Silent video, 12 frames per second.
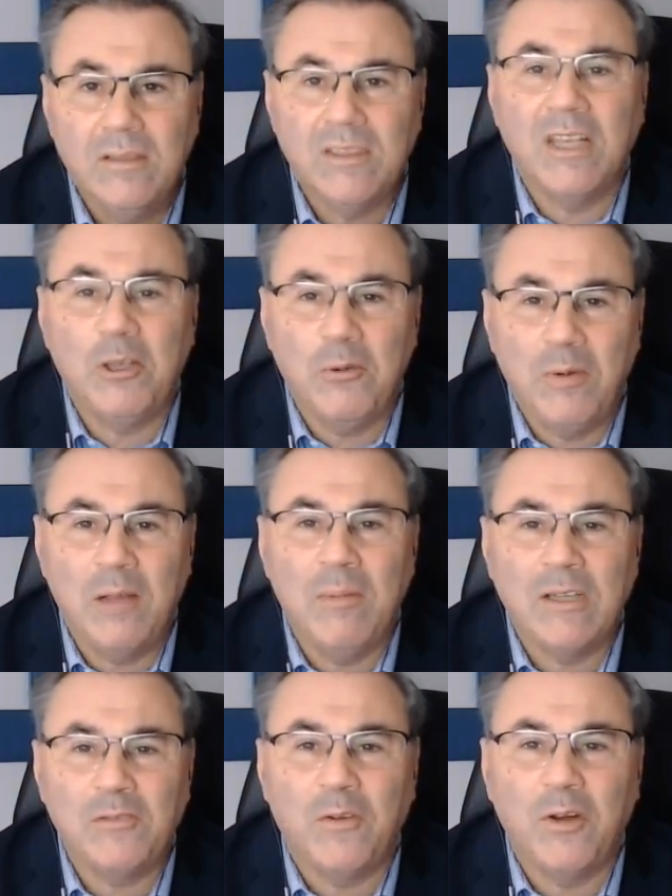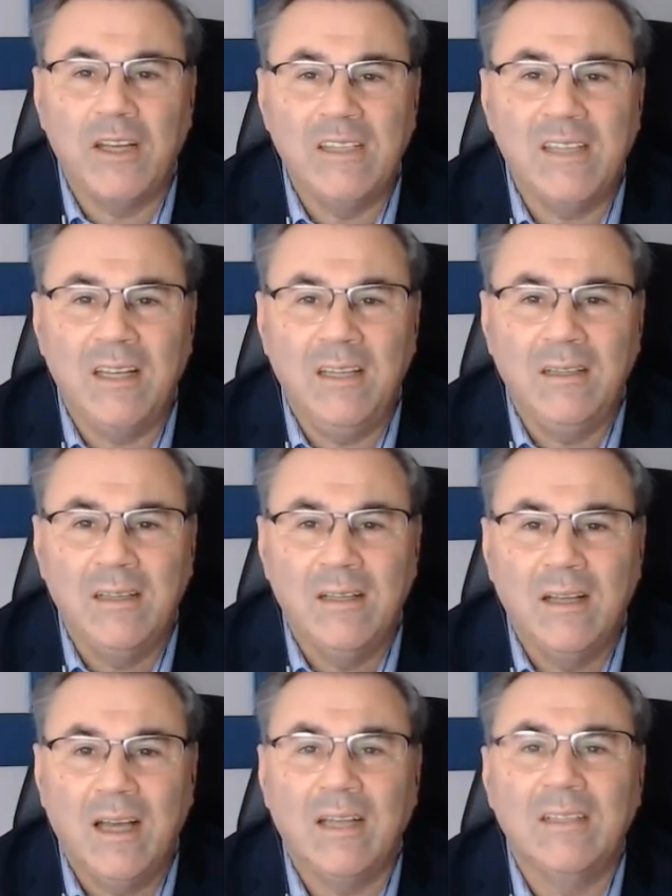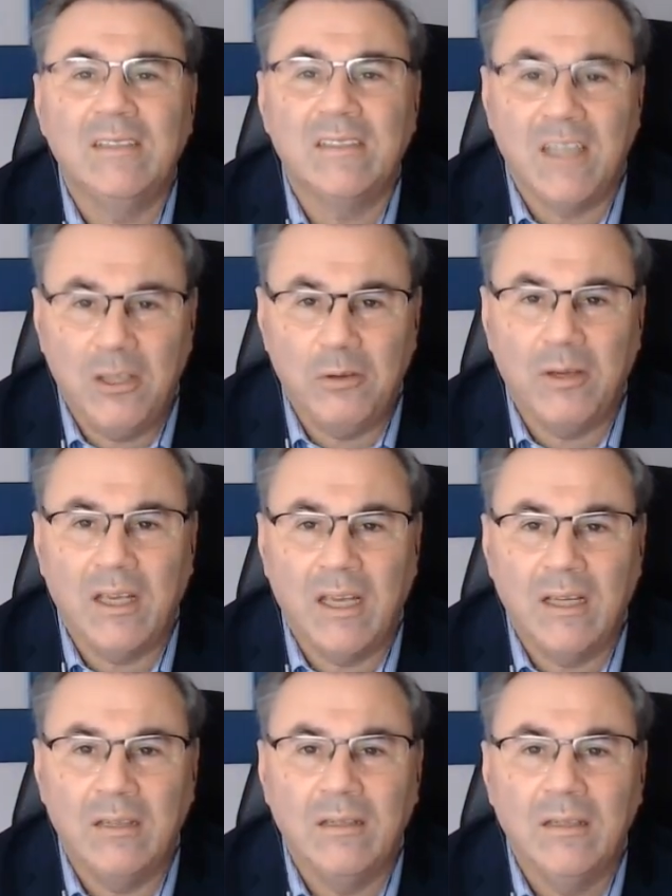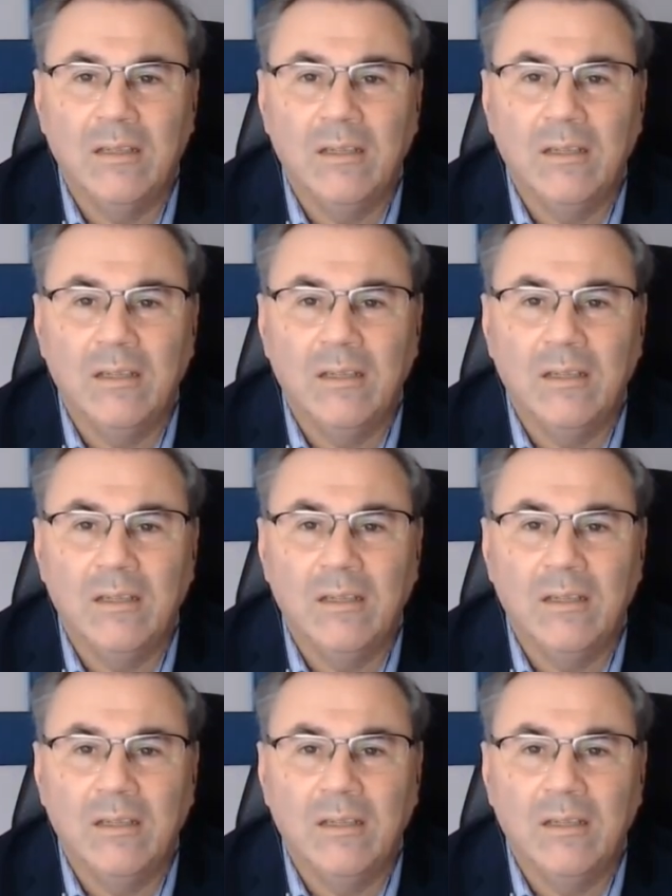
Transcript: Thank you very much for listening, and thank you again